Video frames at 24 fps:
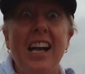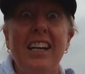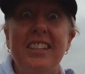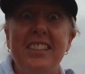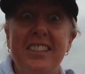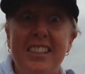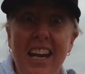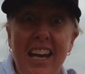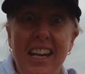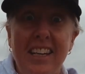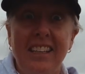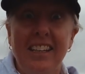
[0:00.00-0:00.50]
a
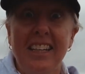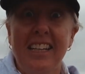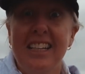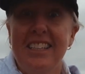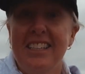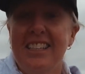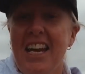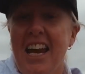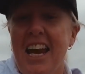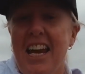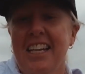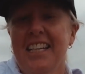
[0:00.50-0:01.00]
deadly
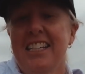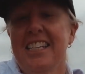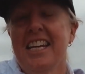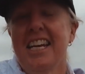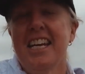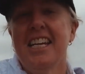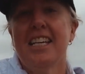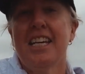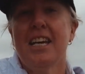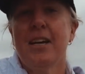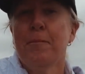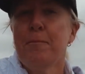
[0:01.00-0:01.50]

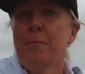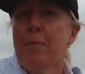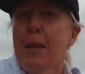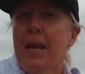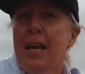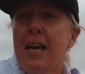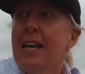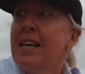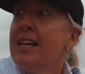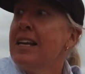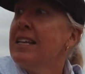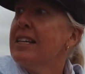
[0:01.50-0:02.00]
technique.
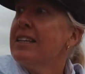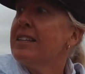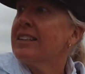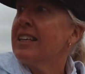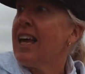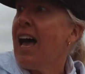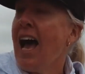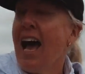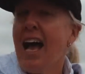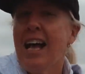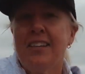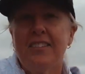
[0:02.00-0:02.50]

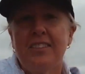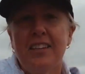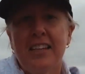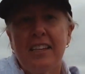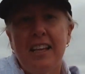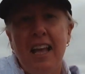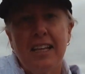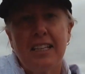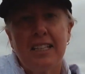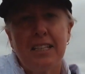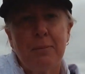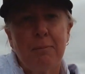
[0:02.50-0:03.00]
Casting
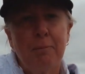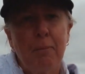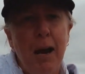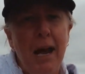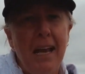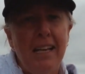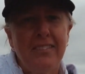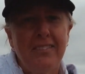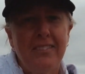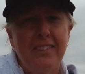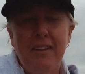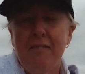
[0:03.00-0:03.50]
that
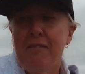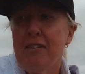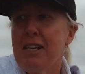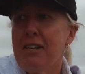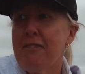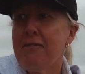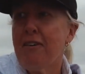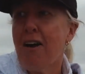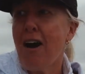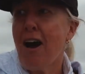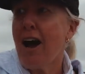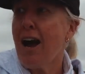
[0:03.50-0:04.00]
Sprat
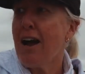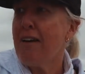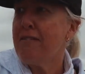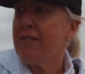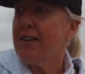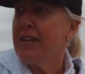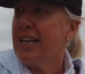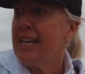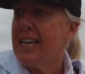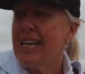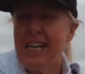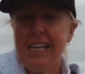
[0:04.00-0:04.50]
75
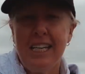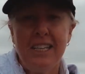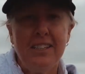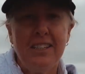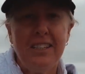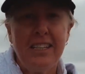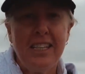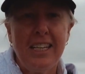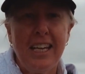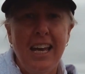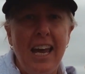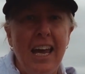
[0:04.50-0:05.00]
into
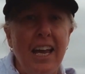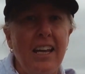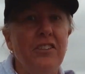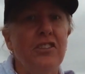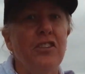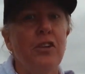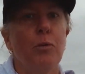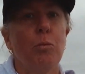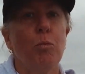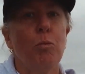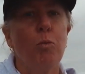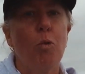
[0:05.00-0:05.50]
the edge
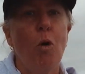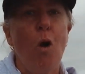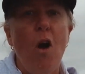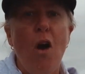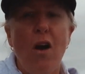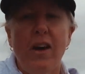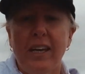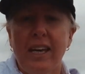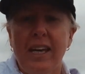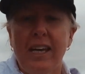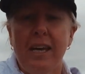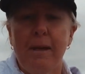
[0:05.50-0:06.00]
and
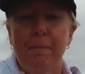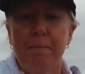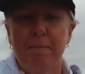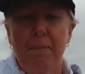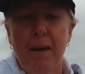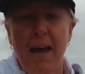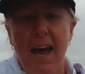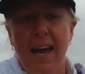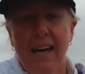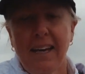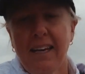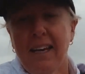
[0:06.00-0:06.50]
working it
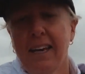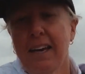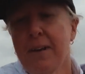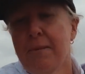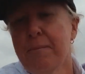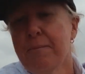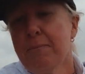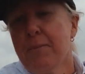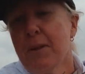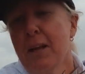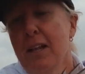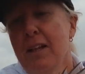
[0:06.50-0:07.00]
back.
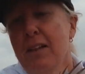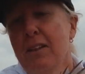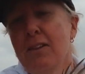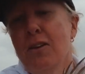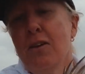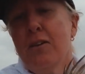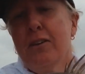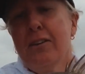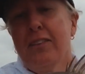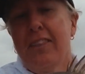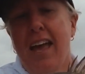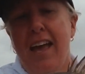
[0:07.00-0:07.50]

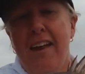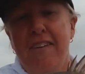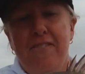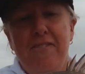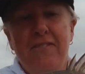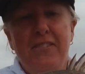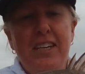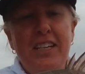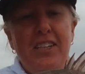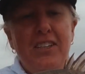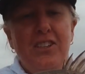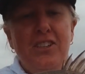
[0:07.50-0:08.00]
Look at that
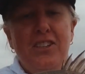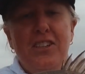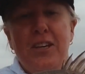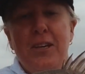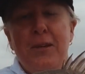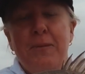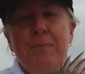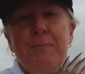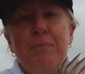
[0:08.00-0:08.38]
fish.